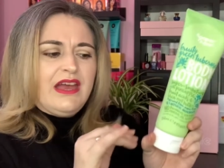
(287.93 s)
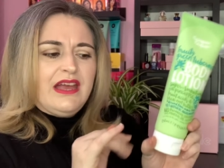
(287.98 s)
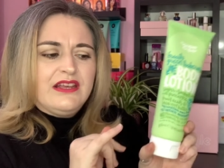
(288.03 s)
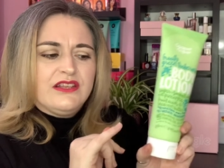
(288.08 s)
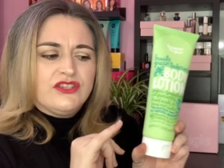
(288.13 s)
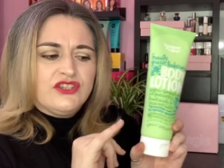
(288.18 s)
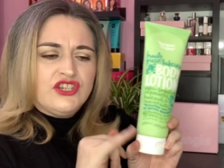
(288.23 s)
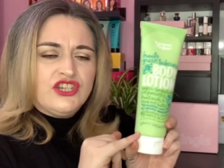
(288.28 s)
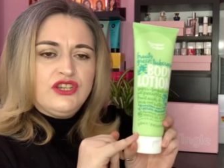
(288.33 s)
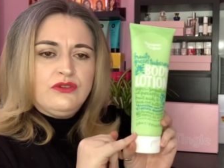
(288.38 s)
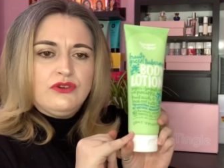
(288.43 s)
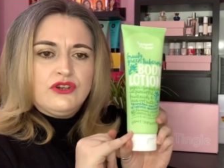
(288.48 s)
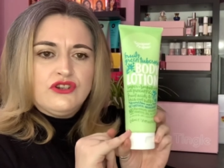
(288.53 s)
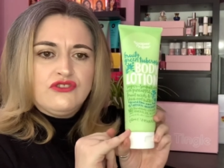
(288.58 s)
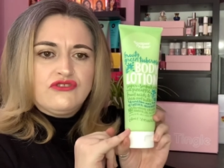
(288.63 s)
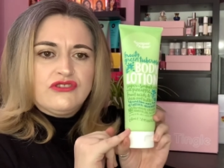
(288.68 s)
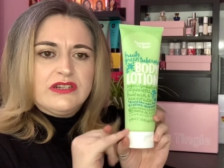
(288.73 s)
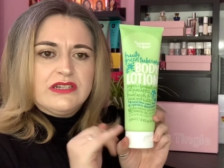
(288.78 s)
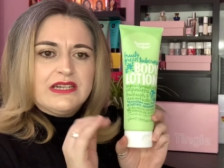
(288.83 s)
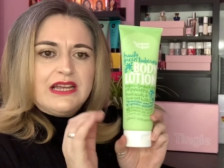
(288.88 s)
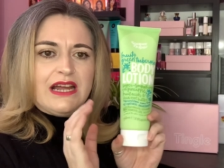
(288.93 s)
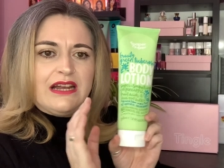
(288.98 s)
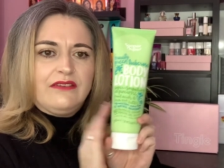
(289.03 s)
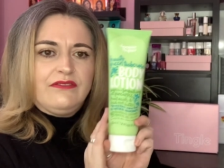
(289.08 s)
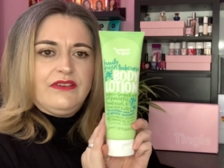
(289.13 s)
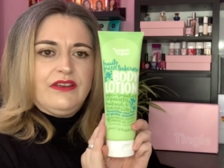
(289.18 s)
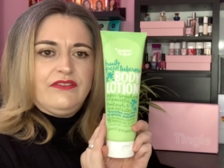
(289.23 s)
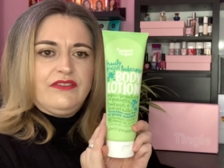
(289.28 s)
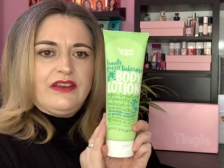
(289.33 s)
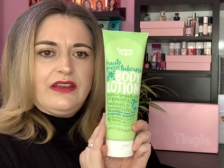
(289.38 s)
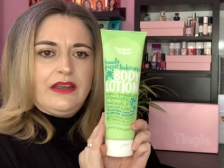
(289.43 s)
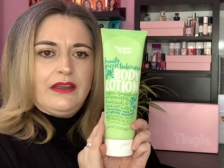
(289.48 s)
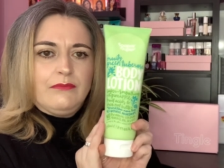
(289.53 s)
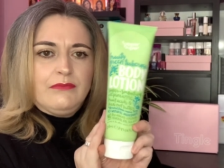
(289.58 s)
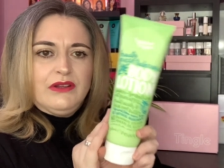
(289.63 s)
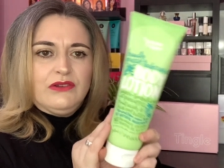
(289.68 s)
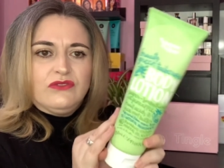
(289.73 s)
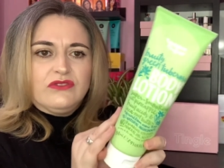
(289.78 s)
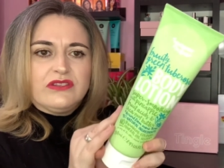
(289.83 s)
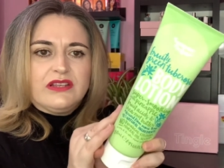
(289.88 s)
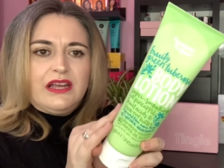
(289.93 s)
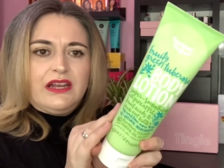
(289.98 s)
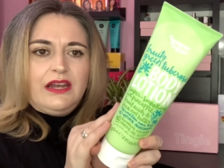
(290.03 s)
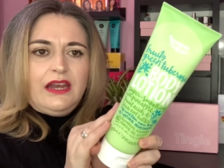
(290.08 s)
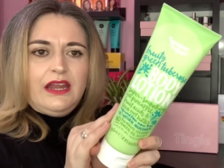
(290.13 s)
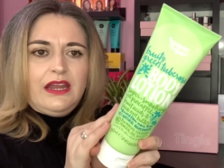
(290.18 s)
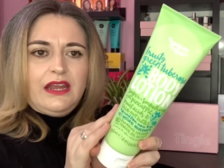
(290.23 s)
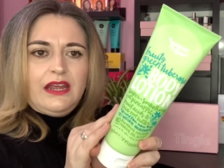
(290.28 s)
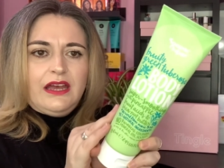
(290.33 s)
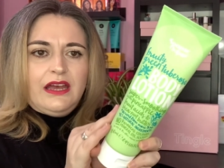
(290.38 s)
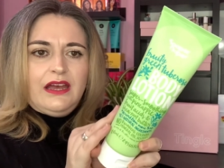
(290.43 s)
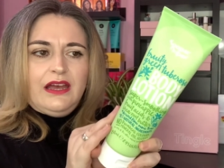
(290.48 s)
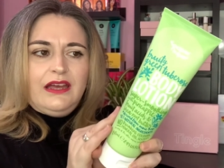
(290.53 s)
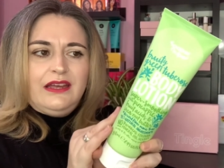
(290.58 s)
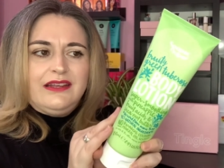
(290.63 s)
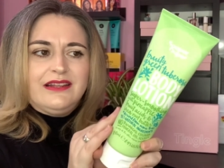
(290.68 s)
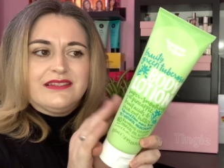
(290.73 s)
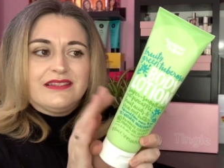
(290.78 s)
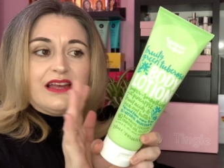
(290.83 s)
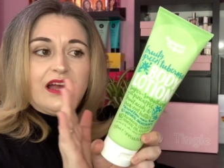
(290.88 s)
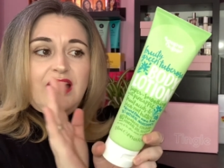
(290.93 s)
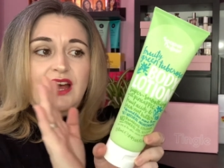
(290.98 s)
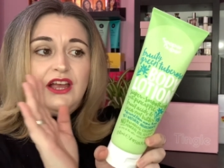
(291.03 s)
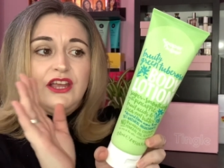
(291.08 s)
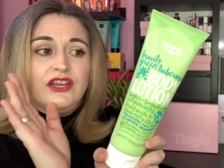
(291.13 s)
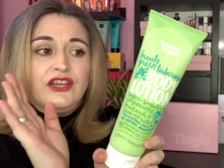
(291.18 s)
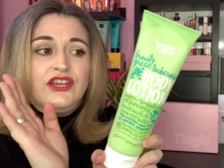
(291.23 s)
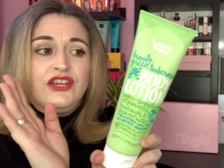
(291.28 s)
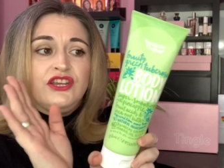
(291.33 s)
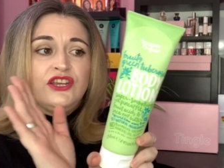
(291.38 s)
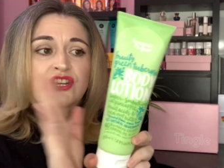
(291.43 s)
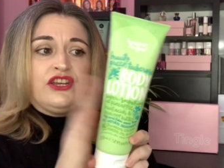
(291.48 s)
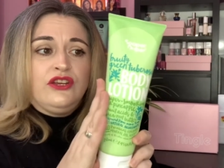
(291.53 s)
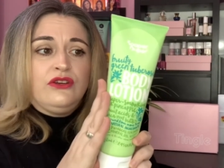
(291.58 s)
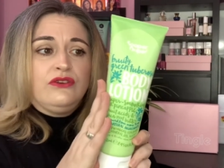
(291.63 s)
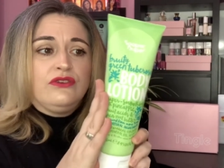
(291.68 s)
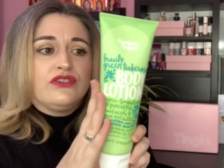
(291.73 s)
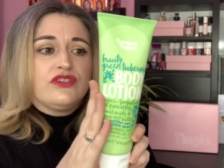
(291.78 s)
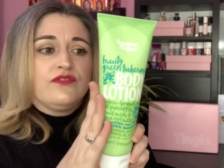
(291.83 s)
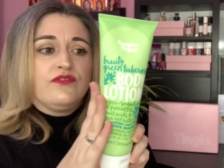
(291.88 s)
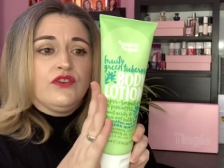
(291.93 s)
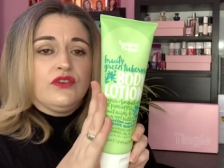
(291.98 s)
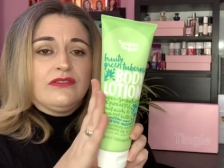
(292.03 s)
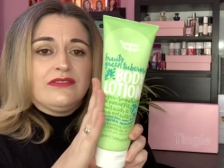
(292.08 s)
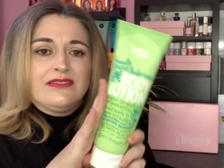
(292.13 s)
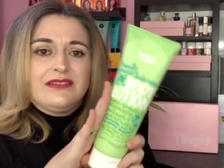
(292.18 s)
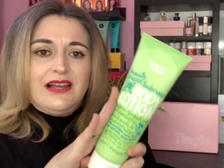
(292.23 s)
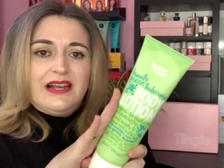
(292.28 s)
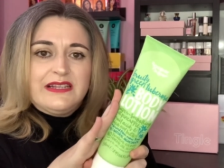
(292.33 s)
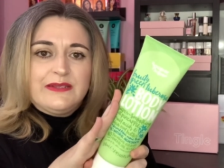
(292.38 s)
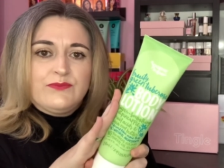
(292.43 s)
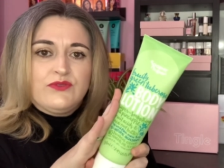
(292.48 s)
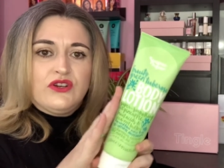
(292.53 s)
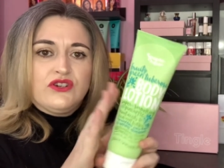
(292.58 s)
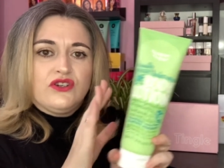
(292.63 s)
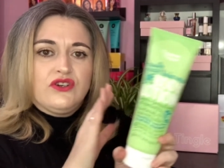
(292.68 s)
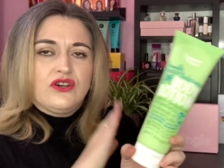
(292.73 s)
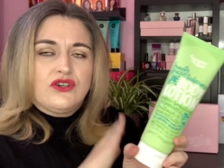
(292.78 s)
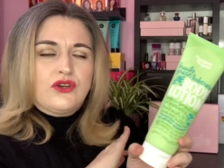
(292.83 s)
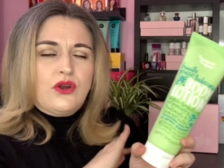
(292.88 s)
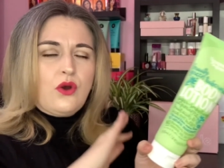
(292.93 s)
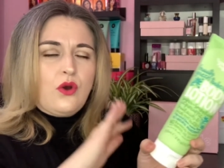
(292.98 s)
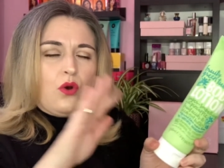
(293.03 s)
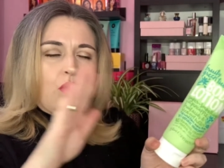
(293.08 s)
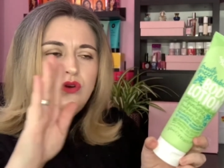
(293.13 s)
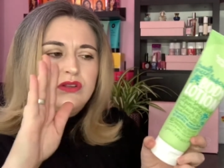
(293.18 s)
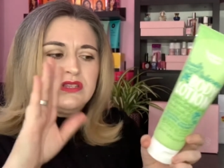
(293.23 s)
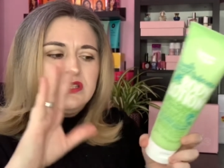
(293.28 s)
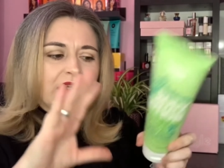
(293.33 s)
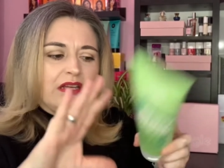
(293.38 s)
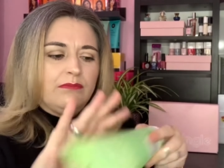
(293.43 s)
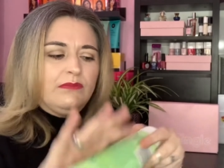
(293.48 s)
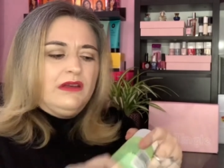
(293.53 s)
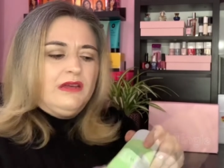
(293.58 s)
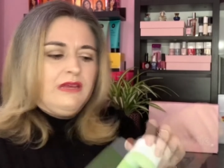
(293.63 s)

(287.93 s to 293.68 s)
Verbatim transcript: is 250 mils in here. It's a huge full-size product. Awesome.